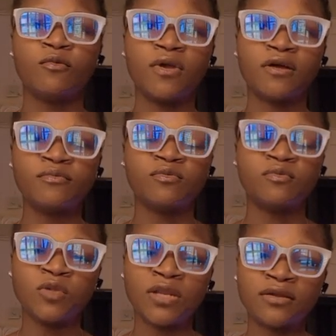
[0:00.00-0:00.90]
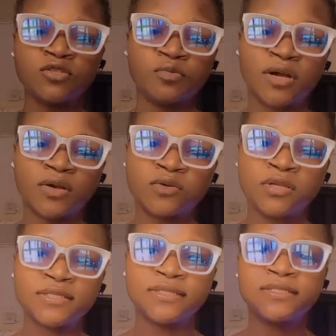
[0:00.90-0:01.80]
We have pulmonary
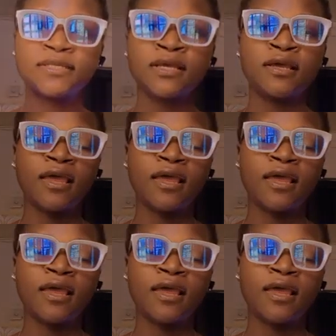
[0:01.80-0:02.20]
tuberculosis,